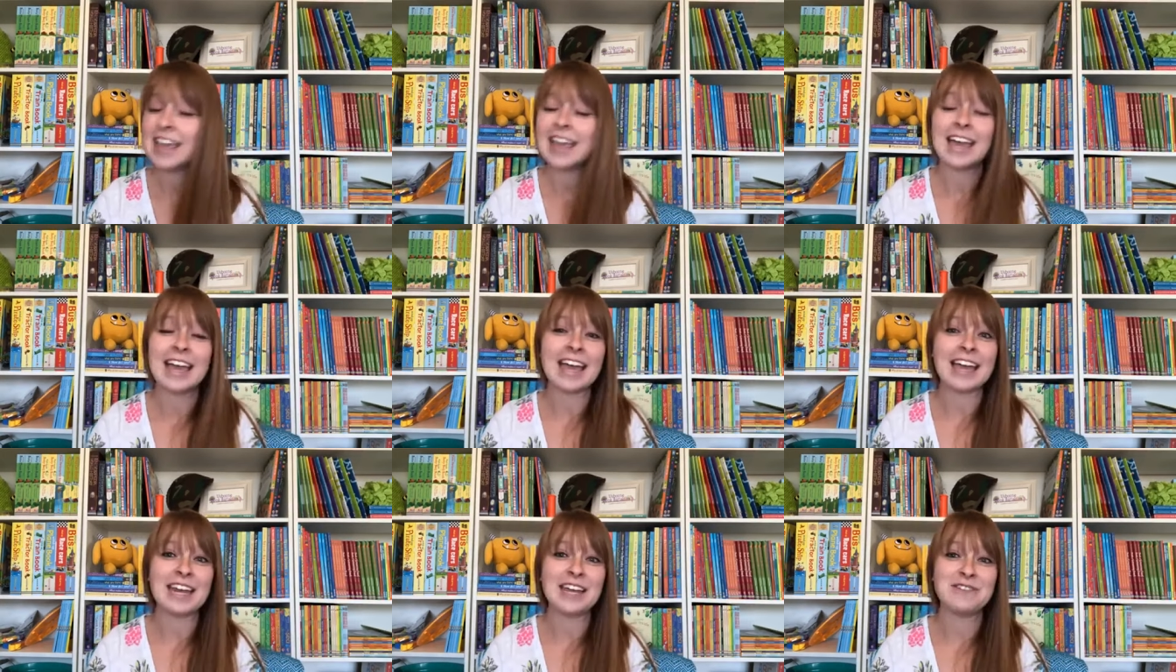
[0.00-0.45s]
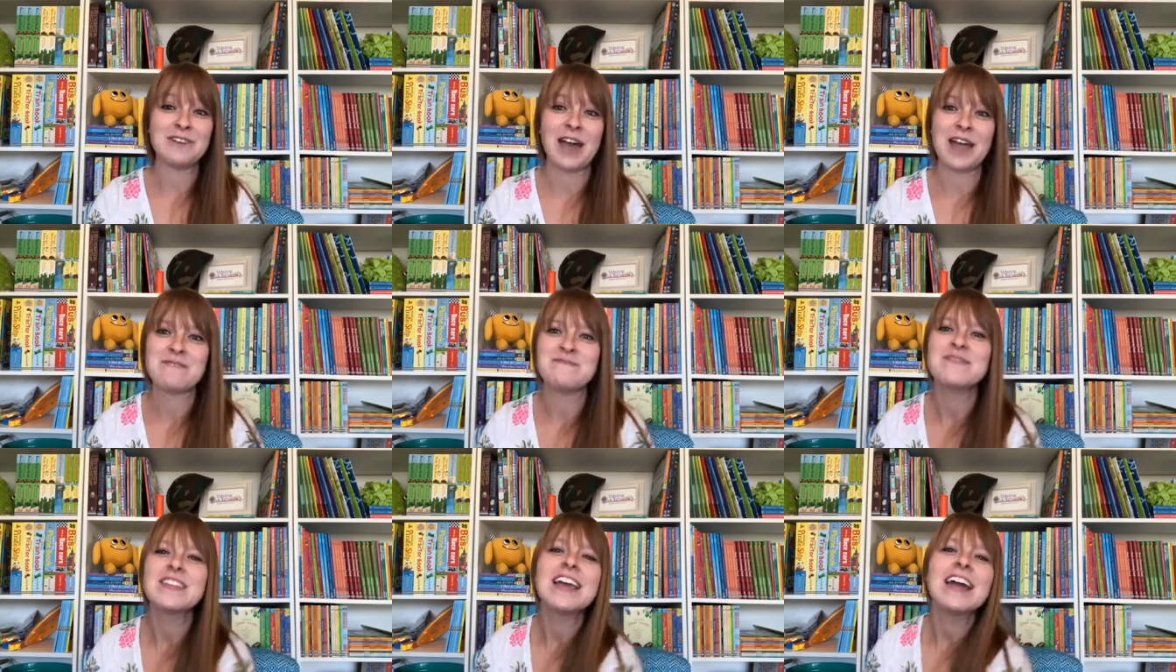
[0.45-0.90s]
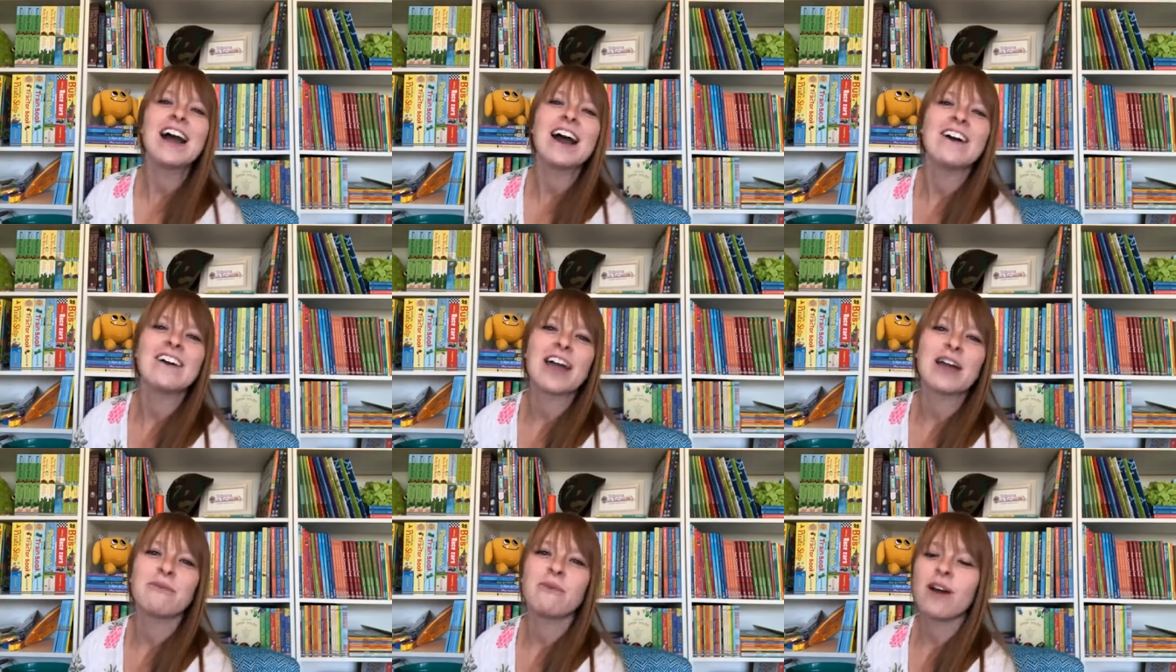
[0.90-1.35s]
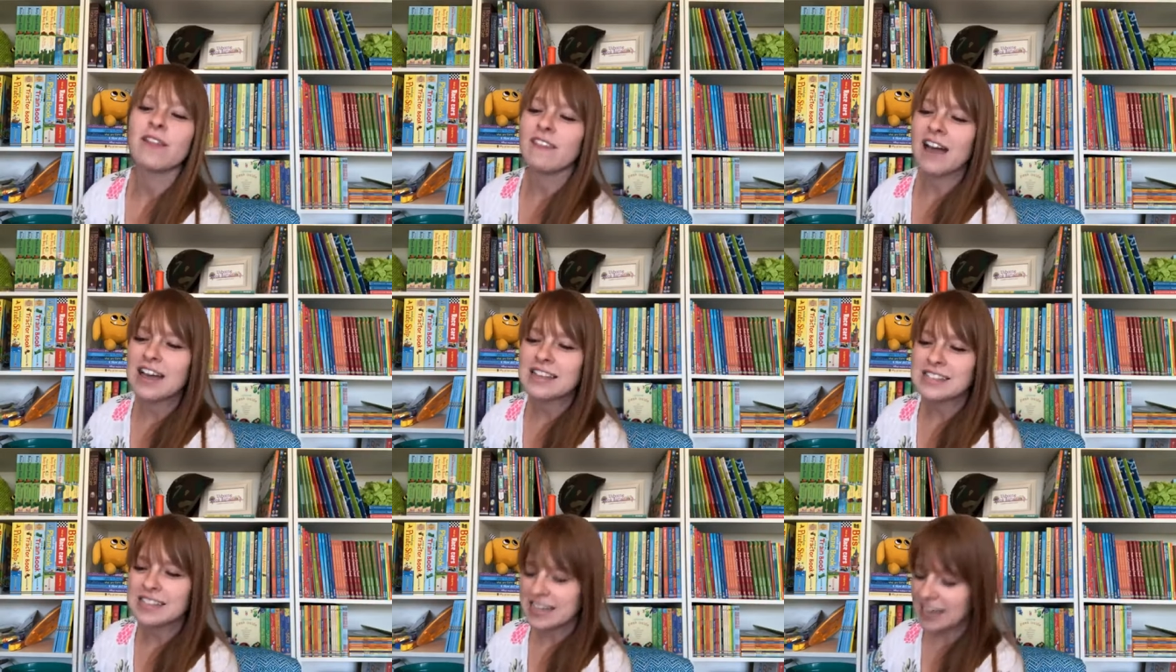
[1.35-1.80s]
anyway, okay, one
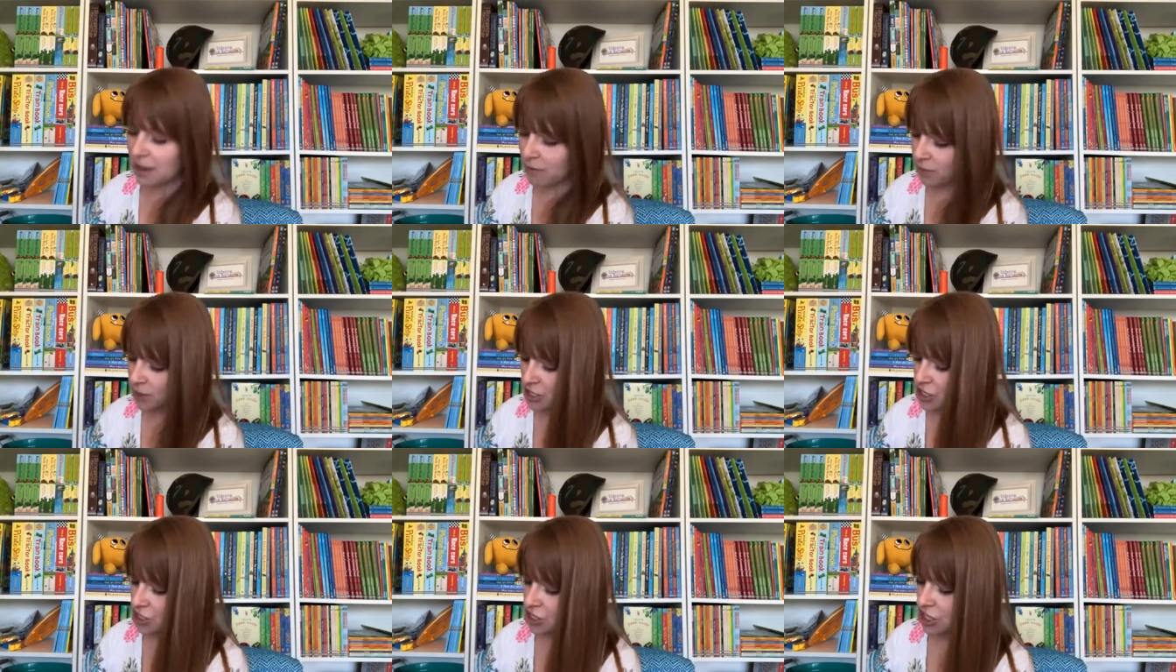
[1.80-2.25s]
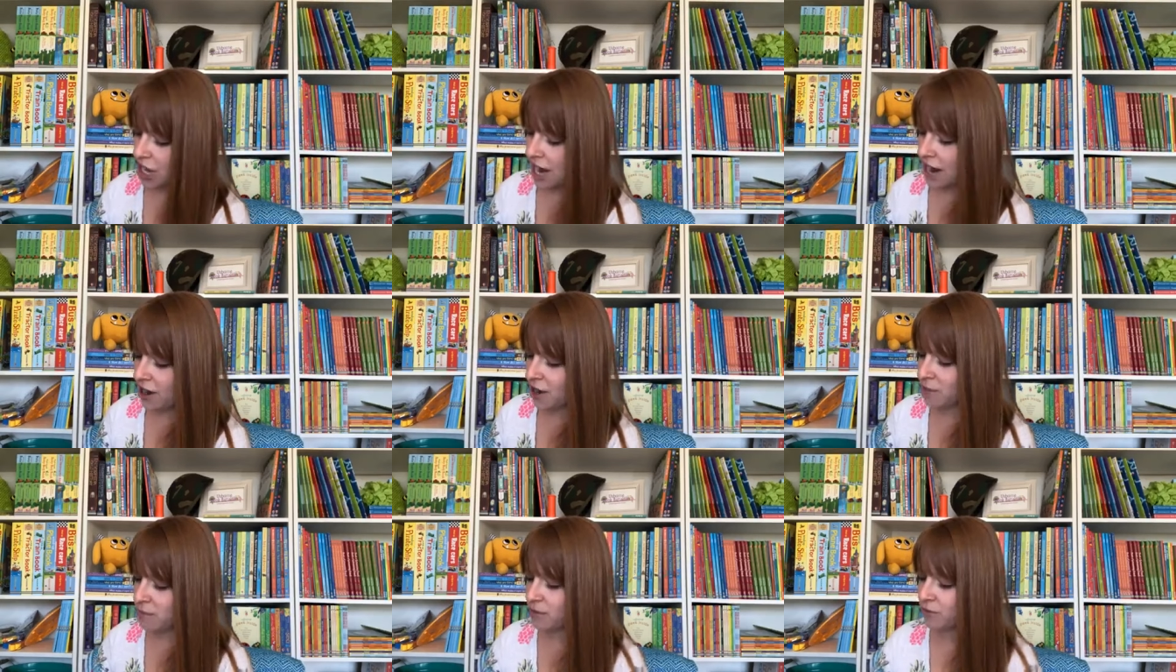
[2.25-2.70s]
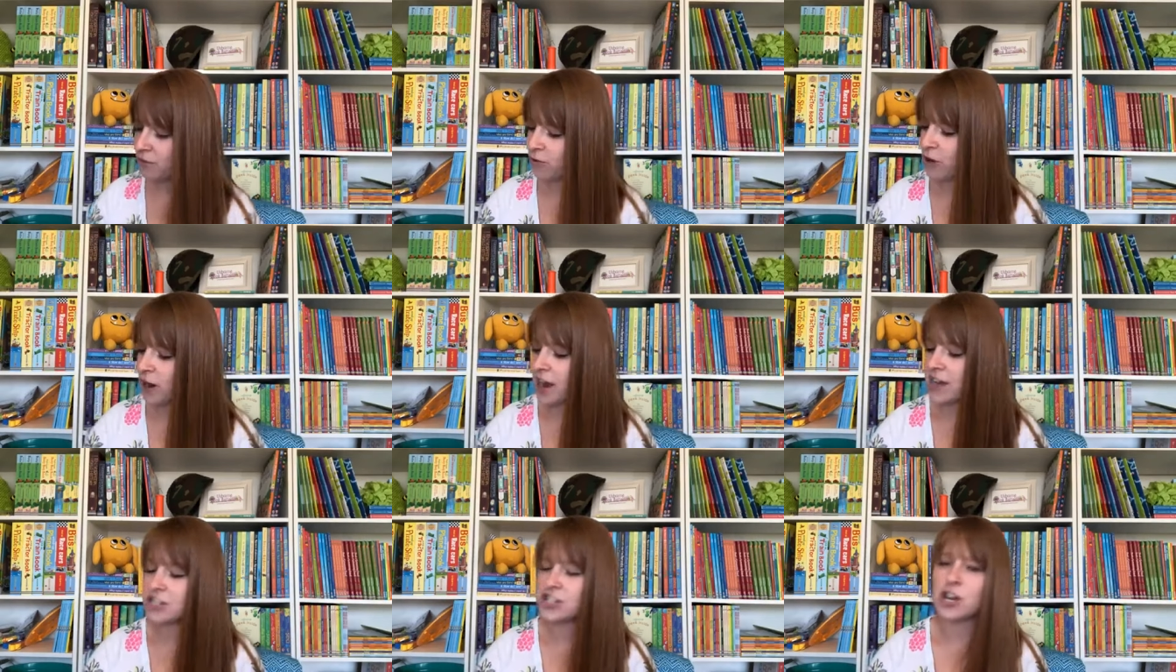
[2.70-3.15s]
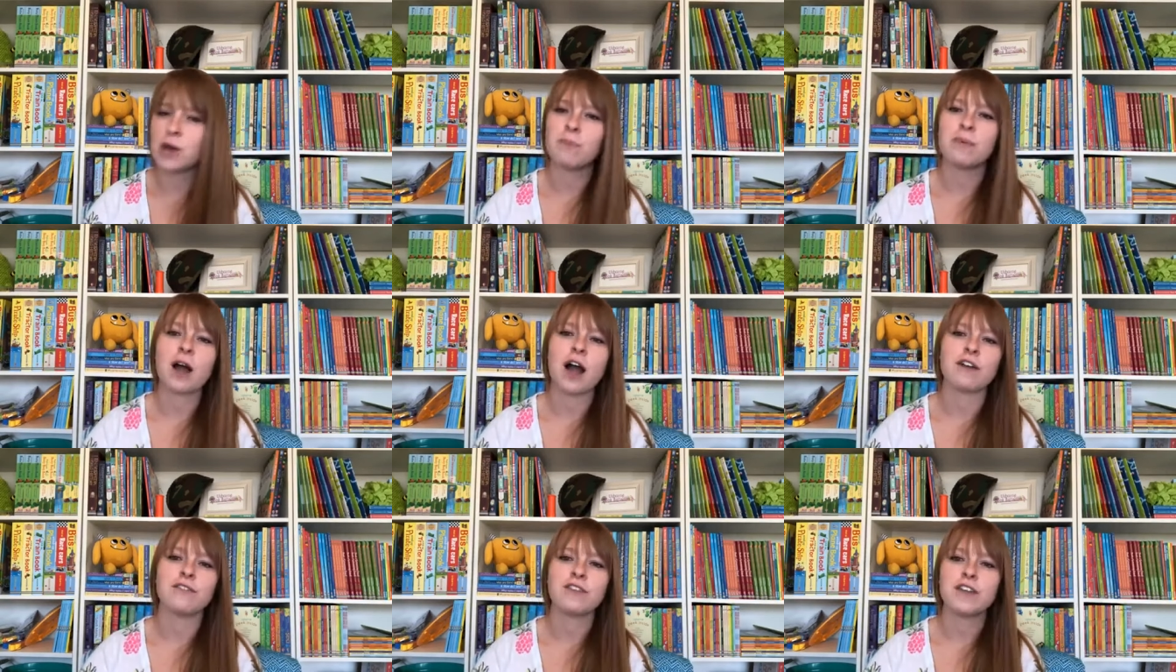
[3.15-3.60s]
last thing I wanna share before I jump
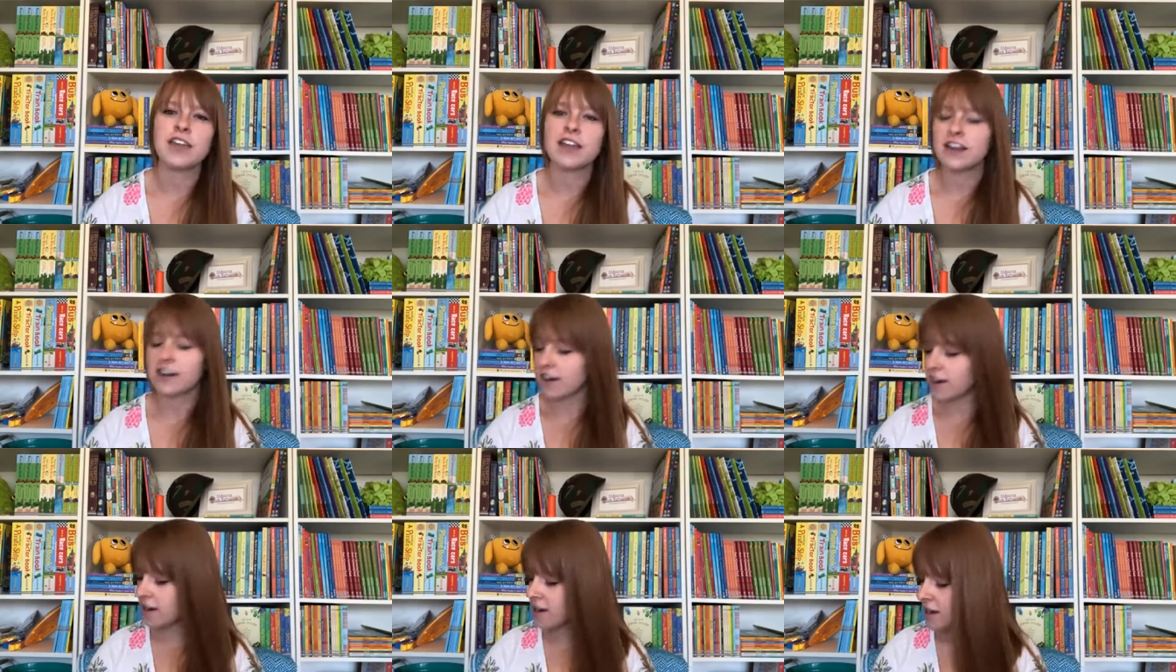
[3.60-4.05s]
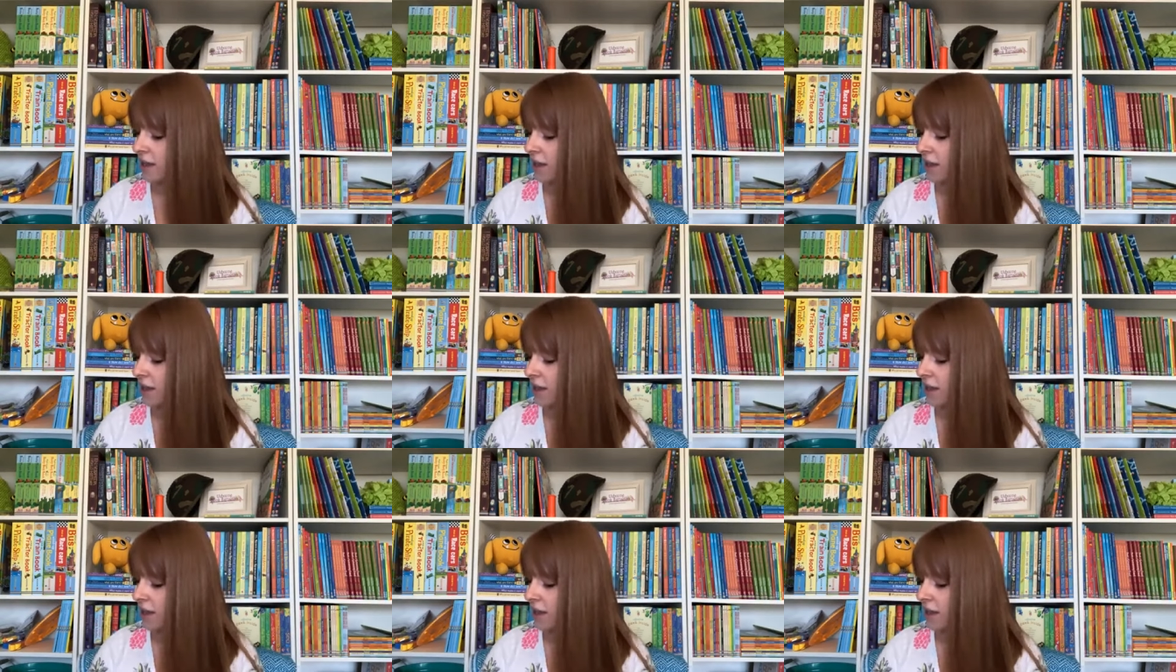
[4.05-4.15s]
off here.